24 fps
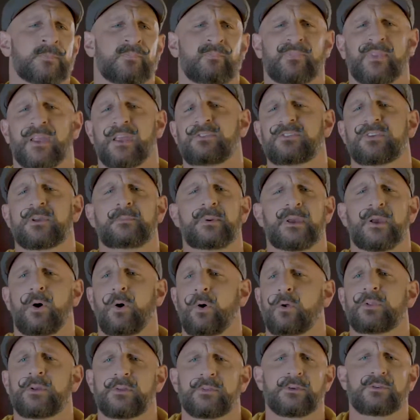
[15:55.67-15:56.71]
This can be
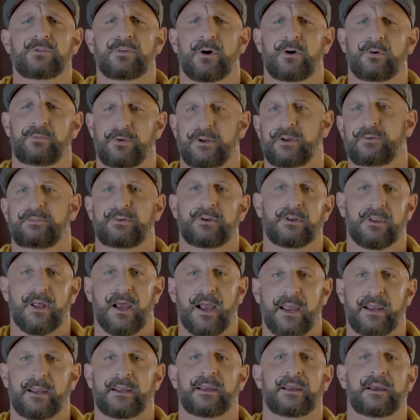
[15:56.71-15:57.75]
holding the trophy if you
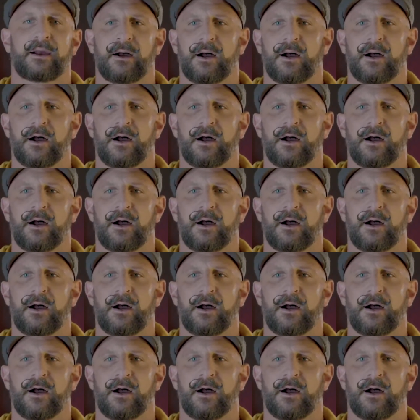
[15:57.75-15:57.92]
like,